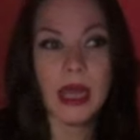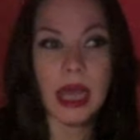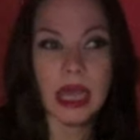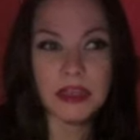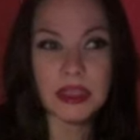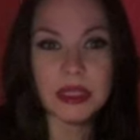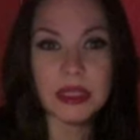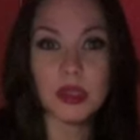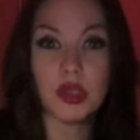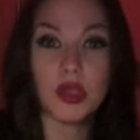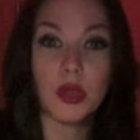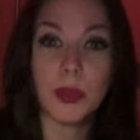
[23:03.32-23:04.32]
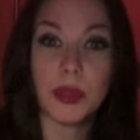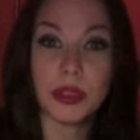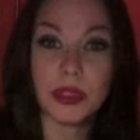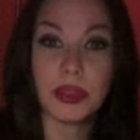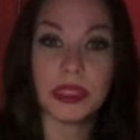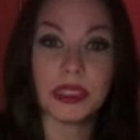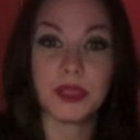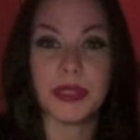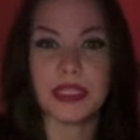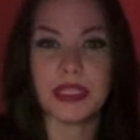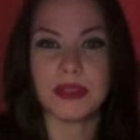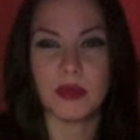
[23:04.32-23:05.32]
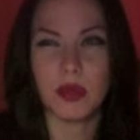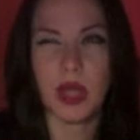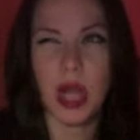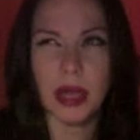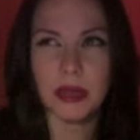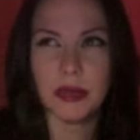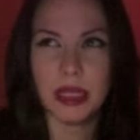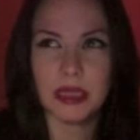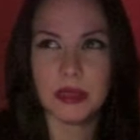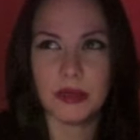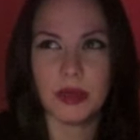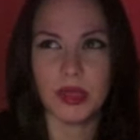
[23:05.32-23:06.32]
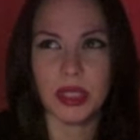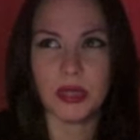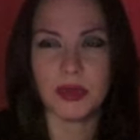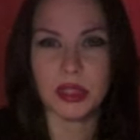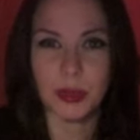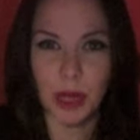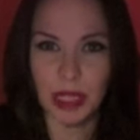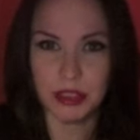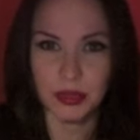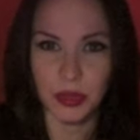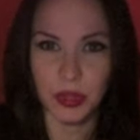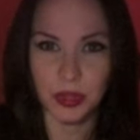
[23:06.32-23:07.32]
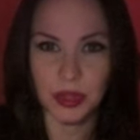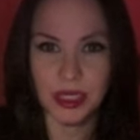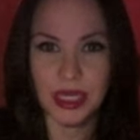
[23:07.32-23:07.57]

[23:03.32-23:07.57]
I think that a person with this placement would automatically be really responsible.